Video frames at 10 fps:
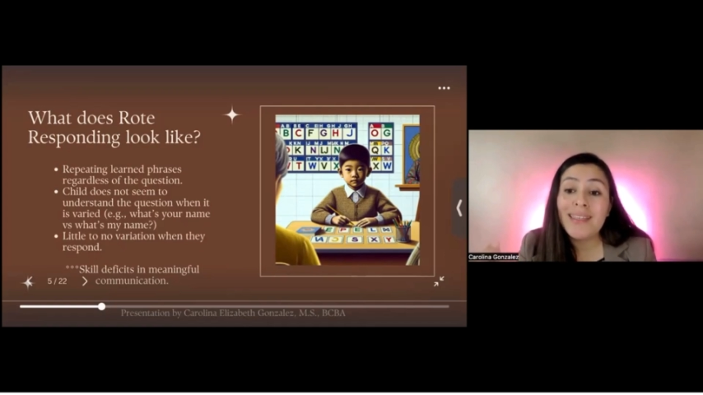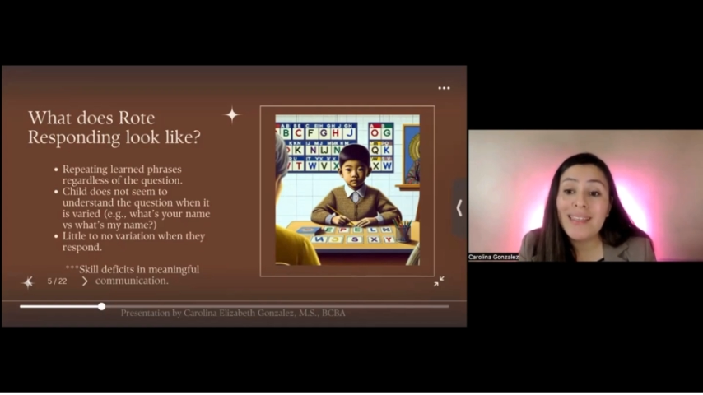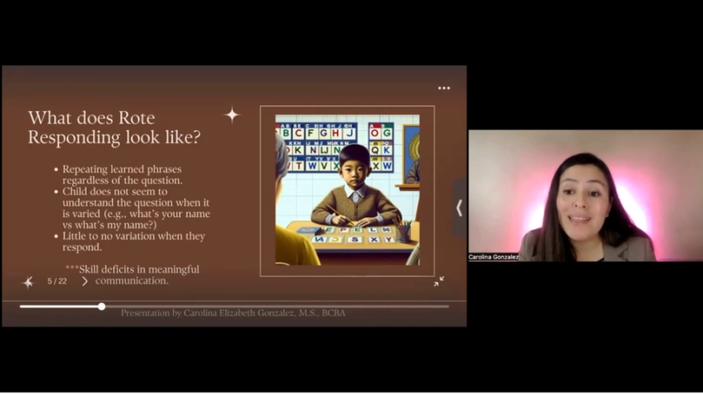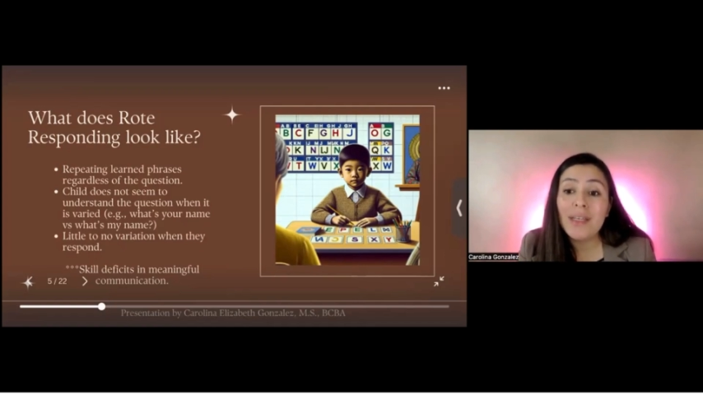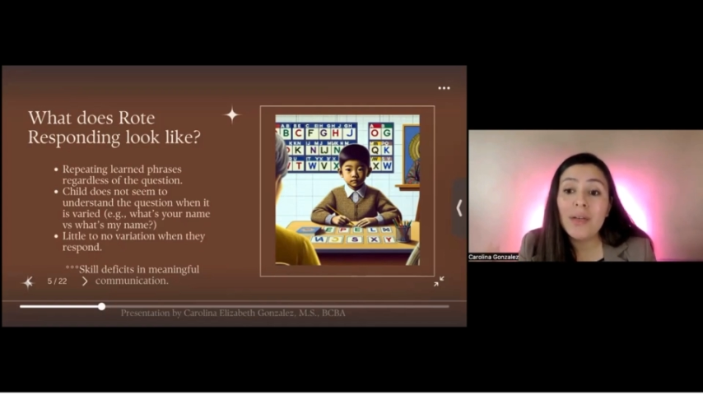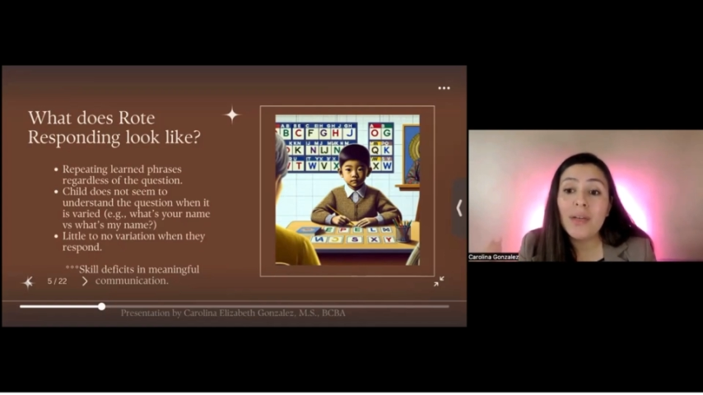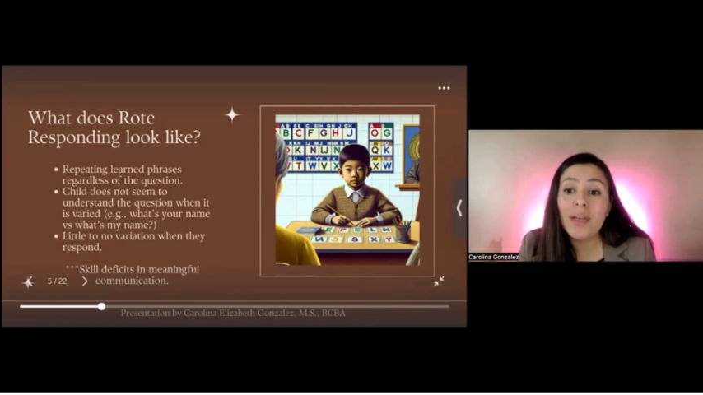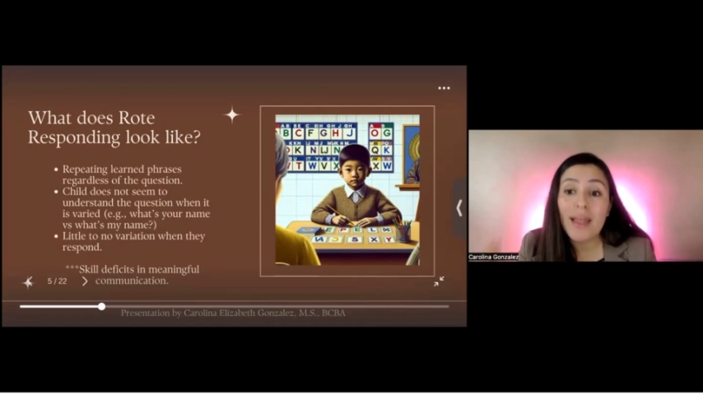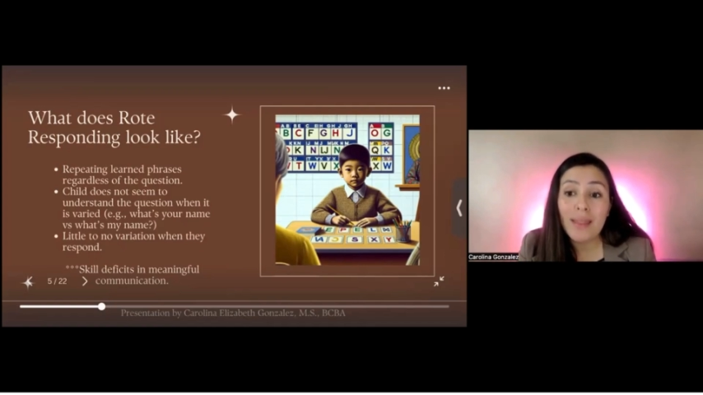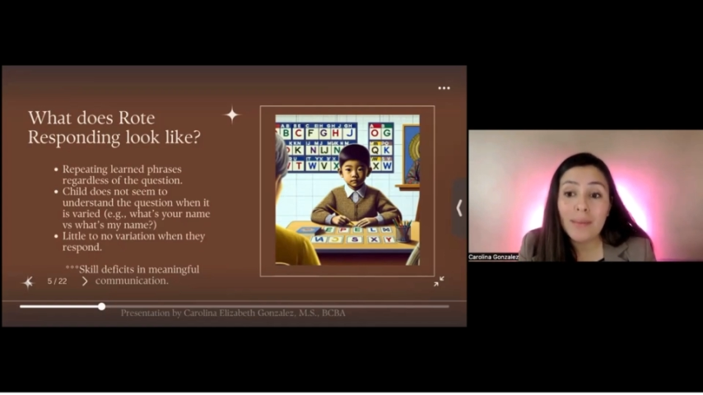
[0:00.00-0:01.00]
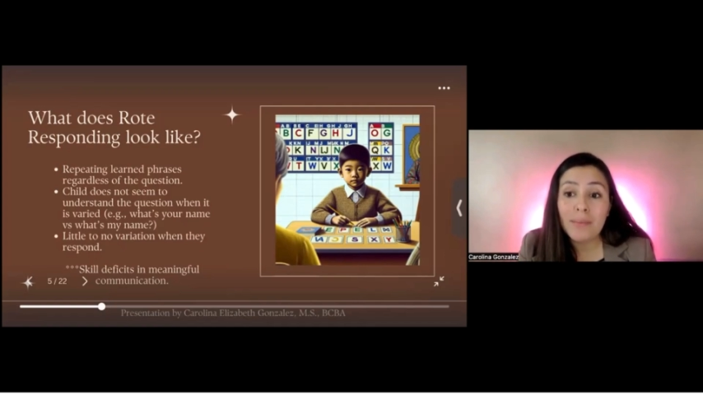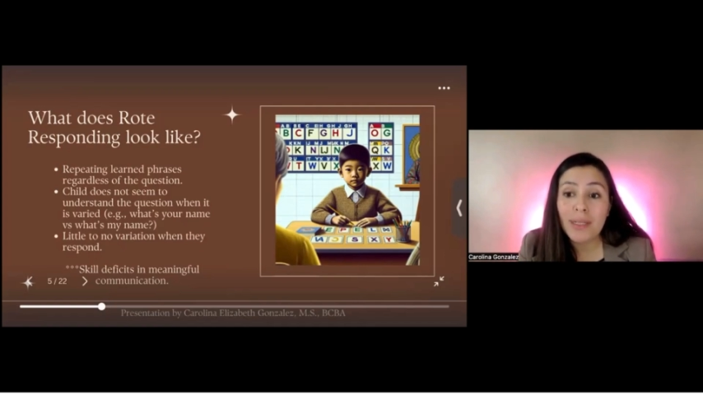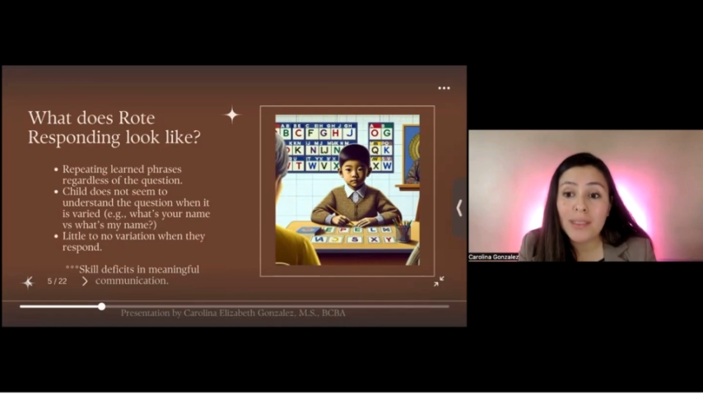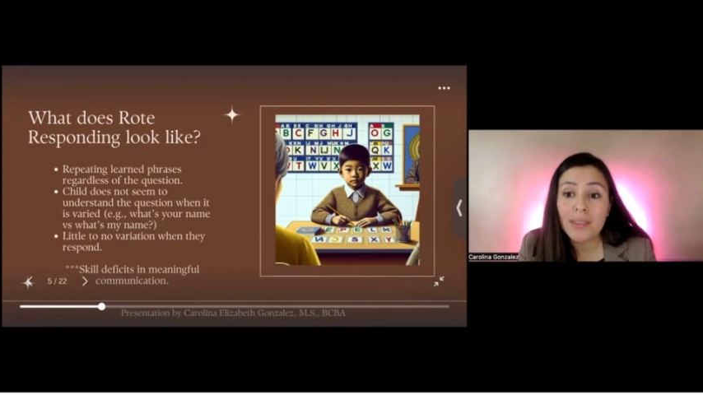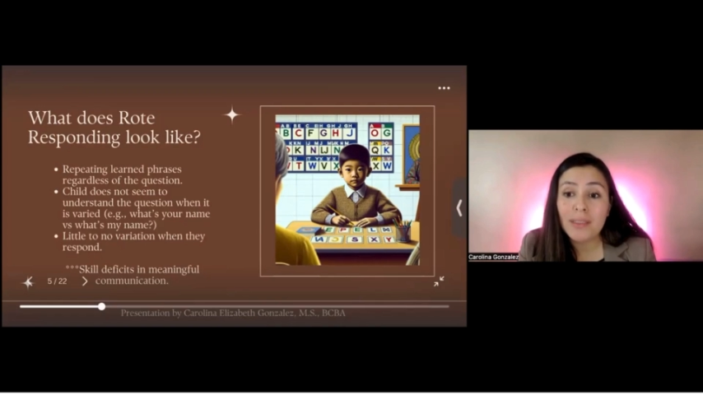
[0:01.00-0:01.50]
key
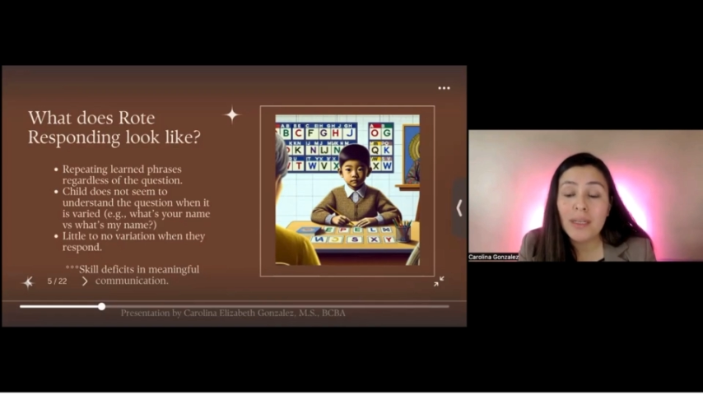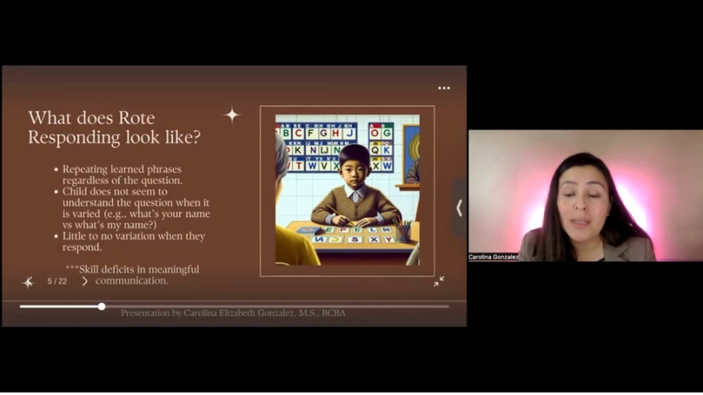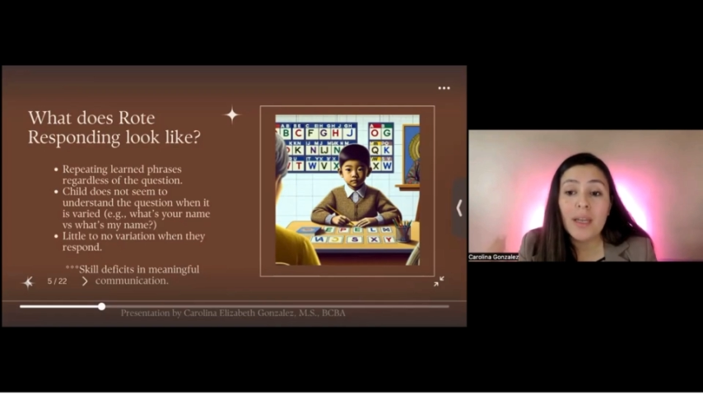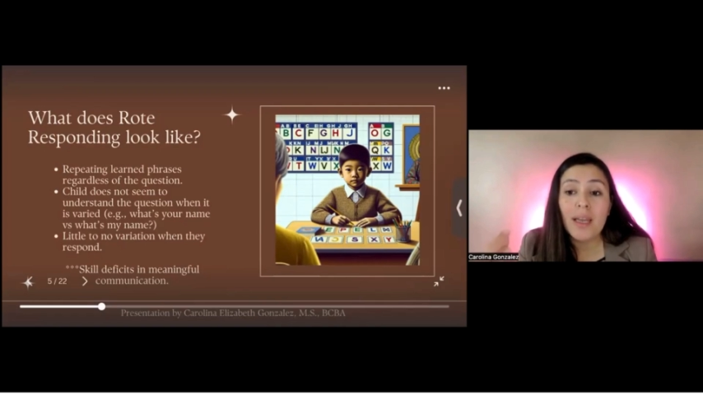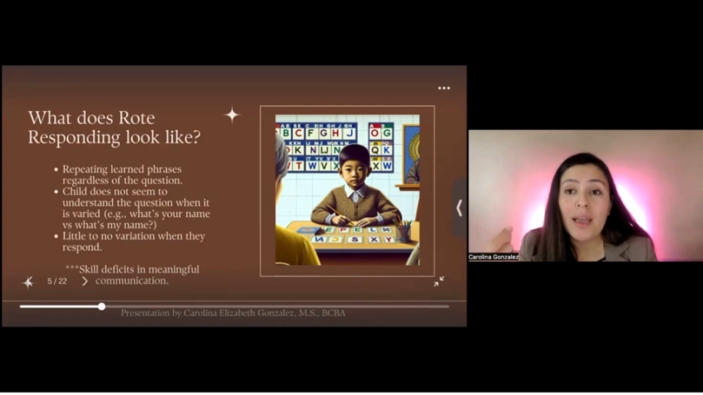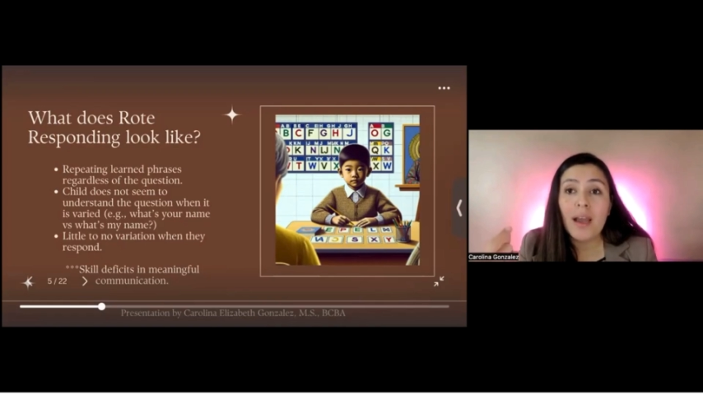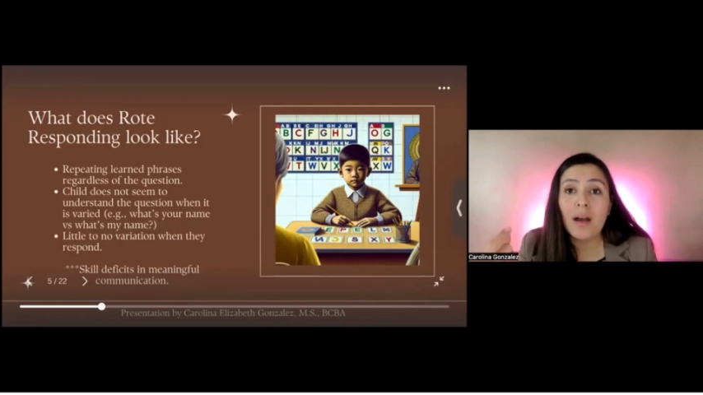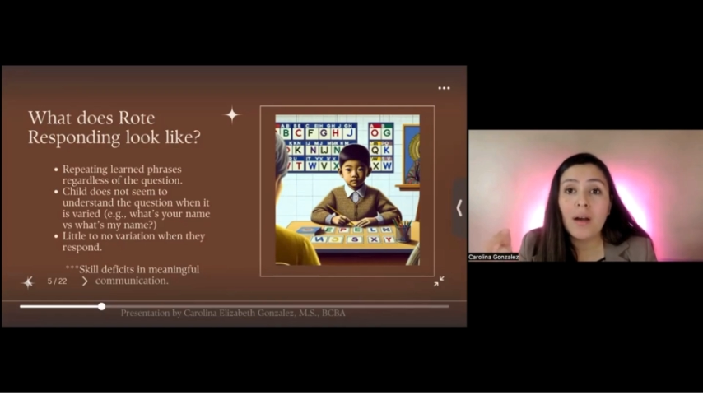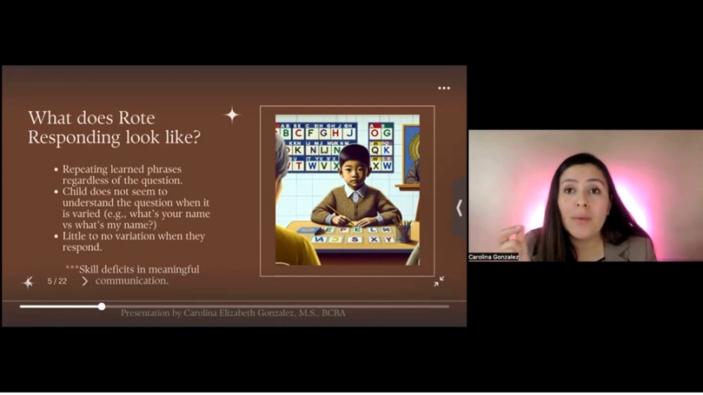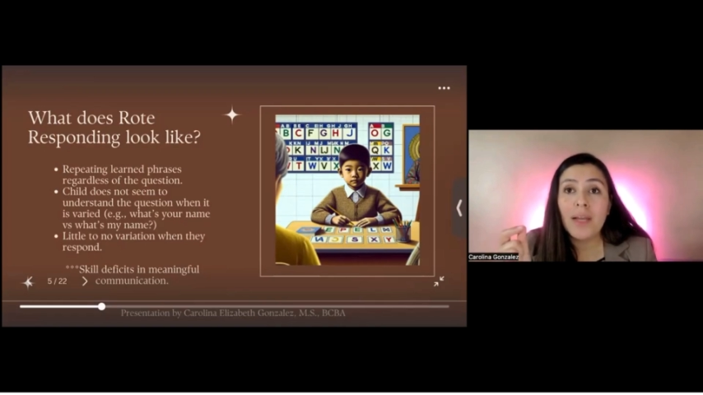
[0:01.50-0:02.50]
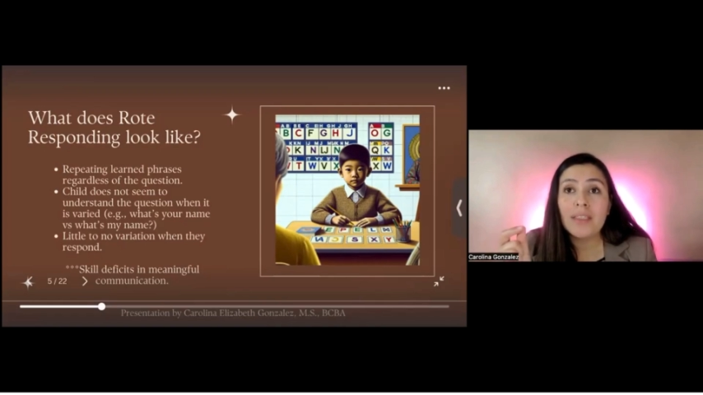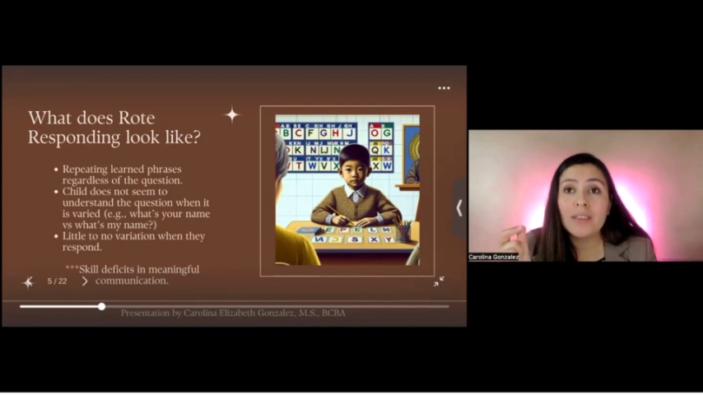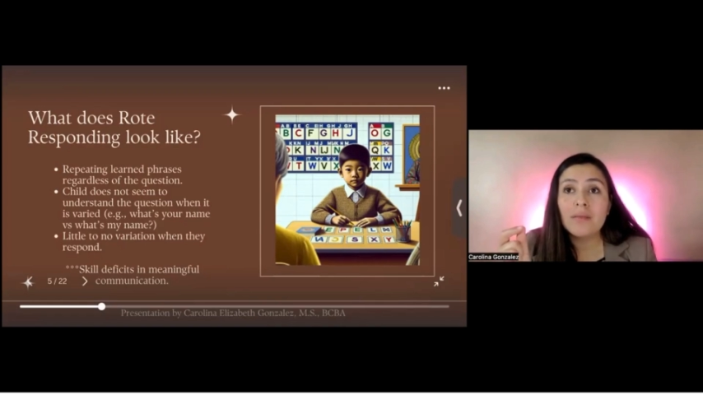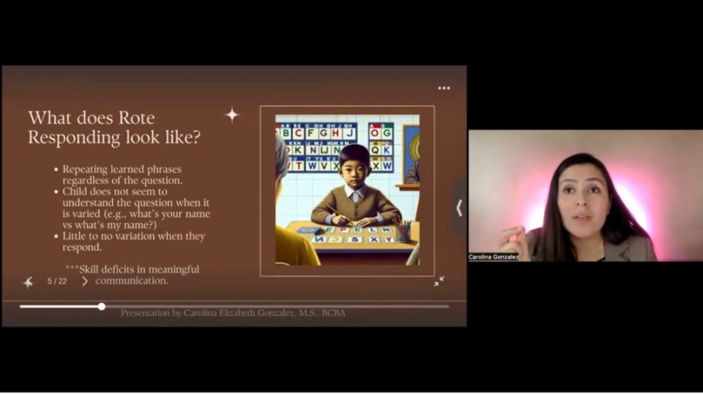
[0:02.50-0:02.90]
elements and